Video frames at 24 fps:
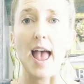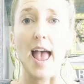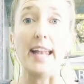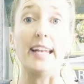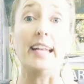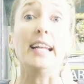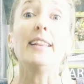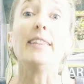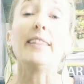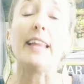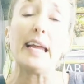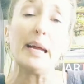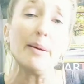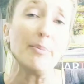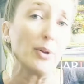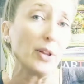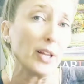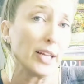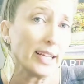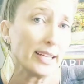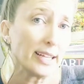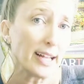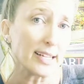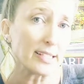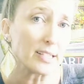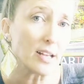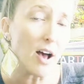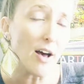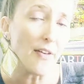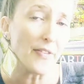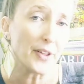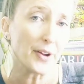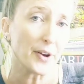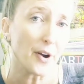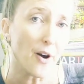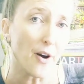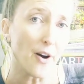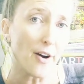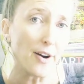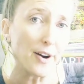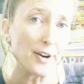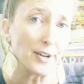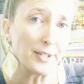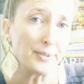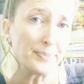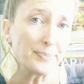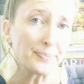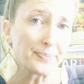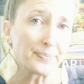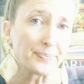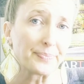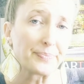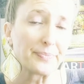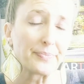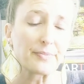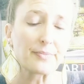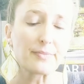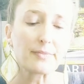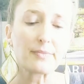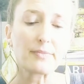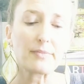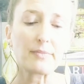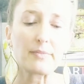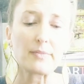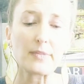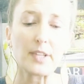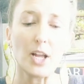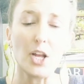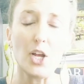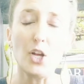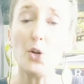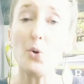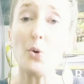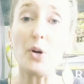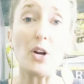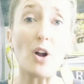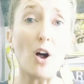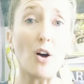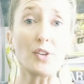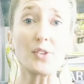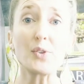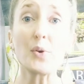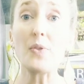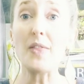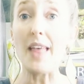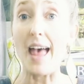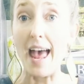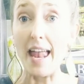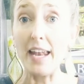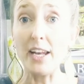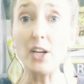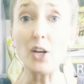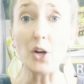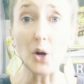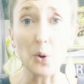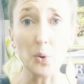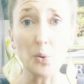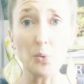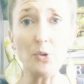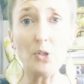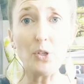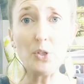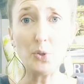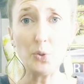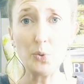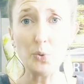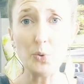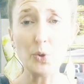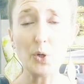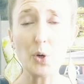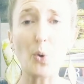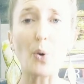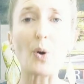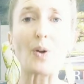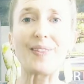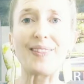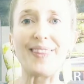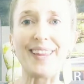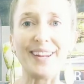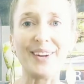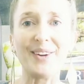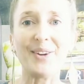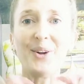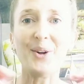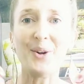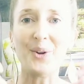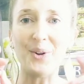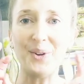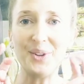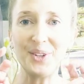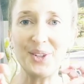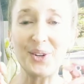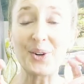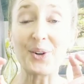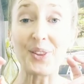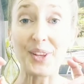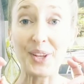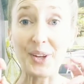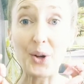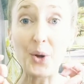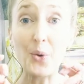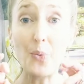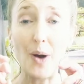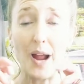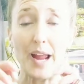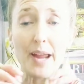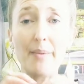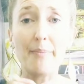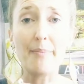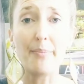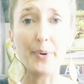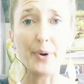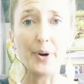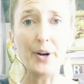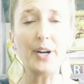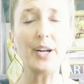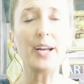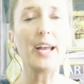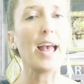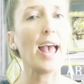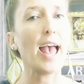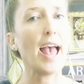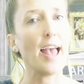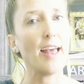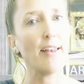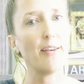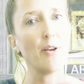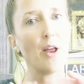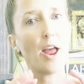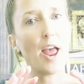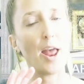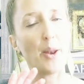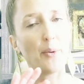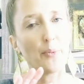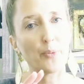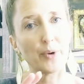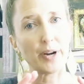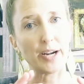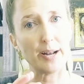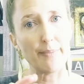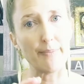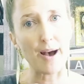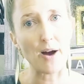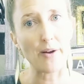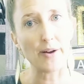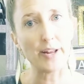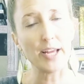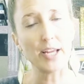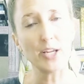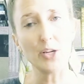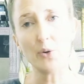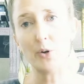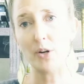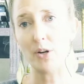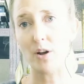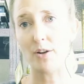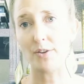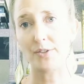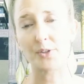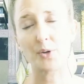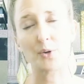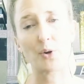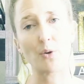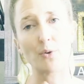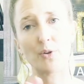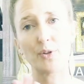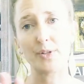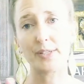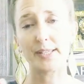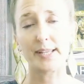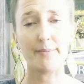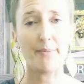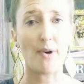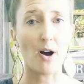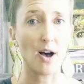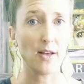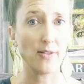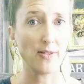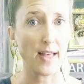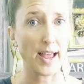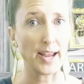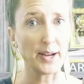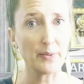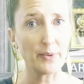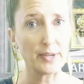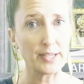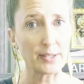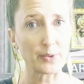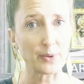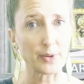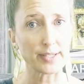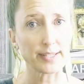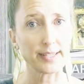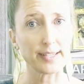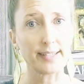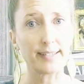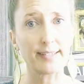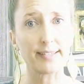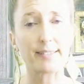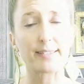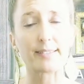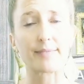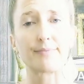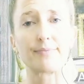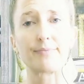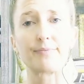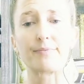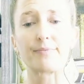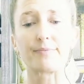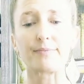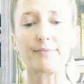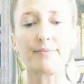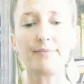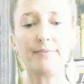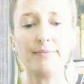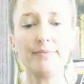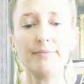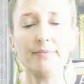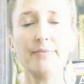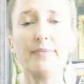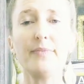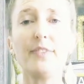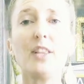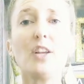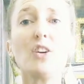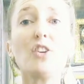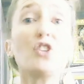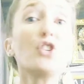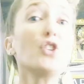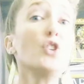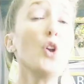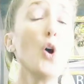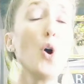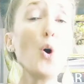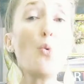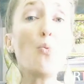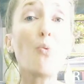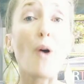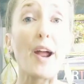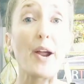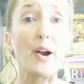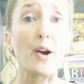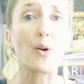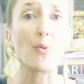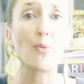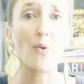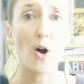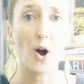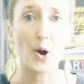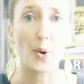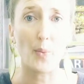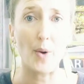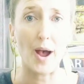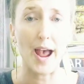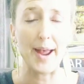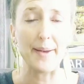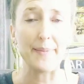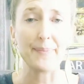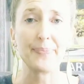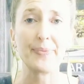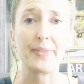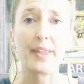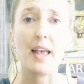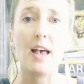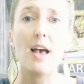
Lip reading: any labeling that's on the card. You can also then go to your little white book and read about it. You can also go to some online resources. There's no right or wrong way.